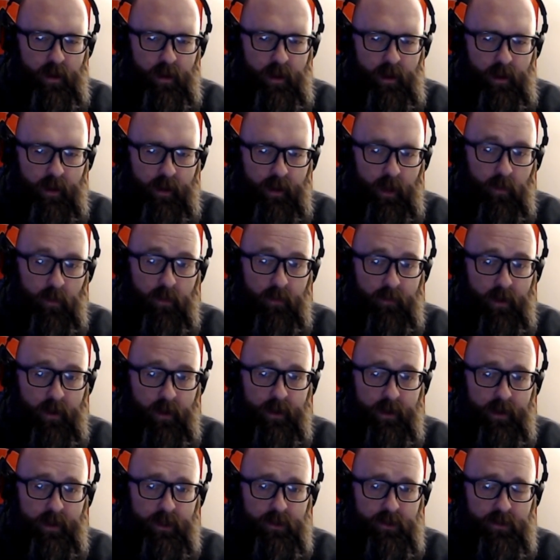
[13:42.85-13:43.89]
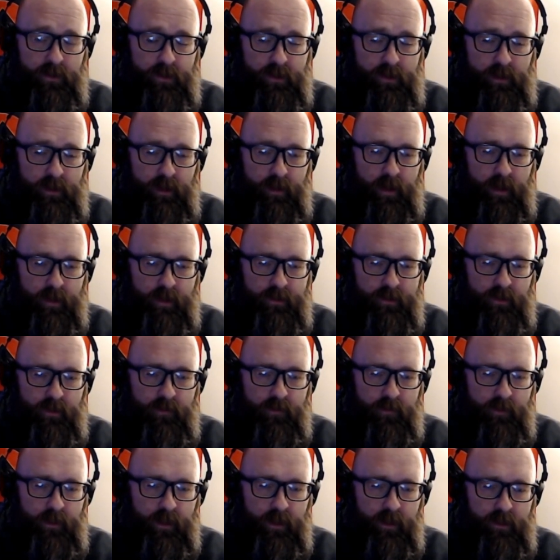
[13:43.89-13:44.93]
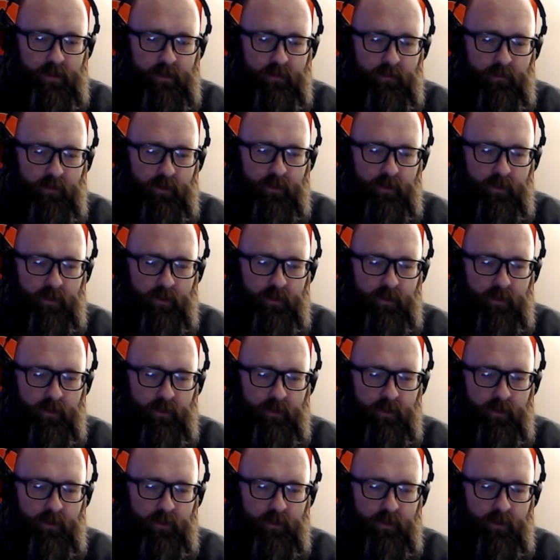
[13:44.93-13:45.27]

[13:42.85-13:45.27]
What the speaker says: And they were very interested in that certification for